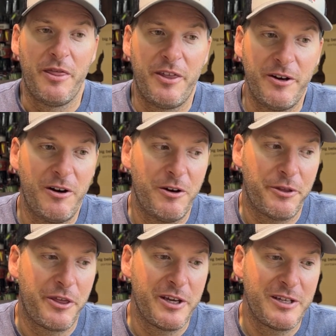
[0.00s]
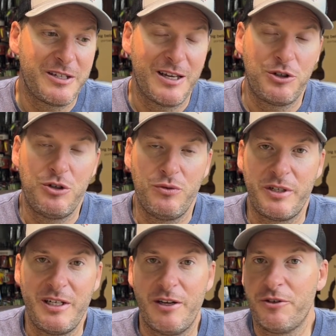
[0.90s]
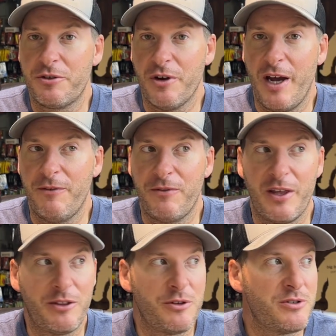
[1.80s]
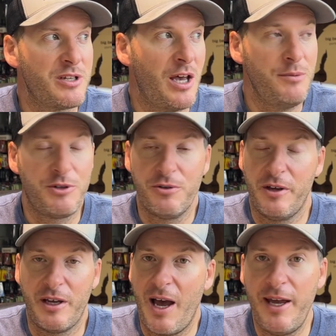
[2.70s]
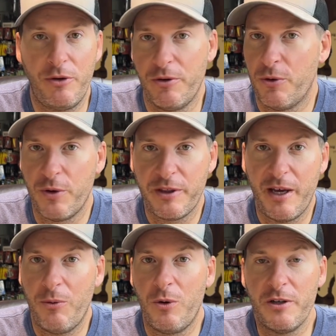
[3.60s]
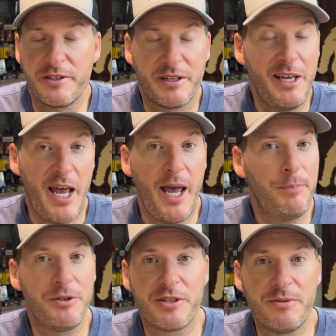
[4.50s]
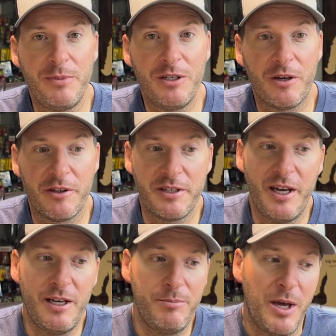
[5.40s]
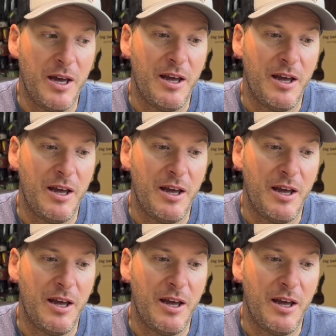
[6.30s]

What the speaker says: There are things that you see on your graph that there's times you're like, I don't know what that was. It happens to me all the time.